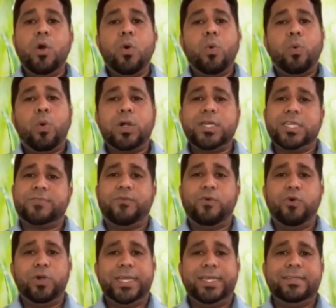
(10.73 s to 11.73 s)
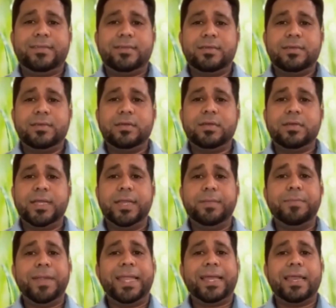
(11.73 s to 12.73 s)
What is 4Ds in
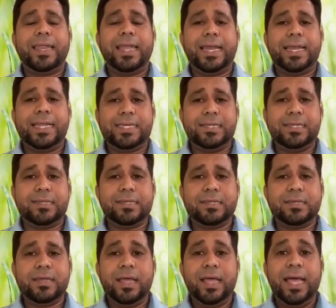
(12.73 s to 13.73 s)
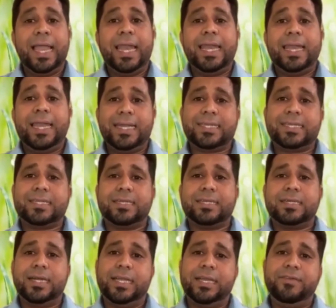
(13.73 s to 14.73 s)
medical negligence? Let's
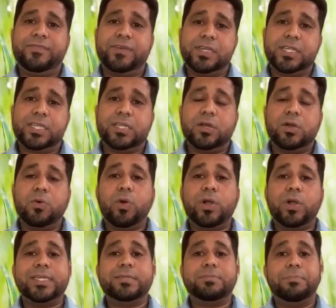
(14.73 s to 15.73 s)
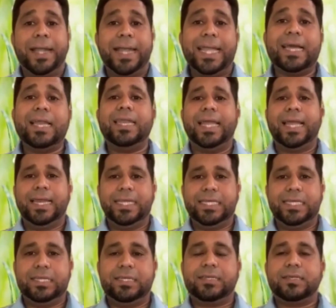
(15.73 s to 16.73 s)
study first what is medical
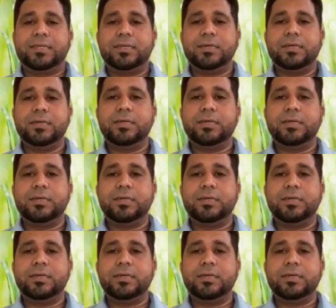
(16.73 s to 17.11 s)
negligence.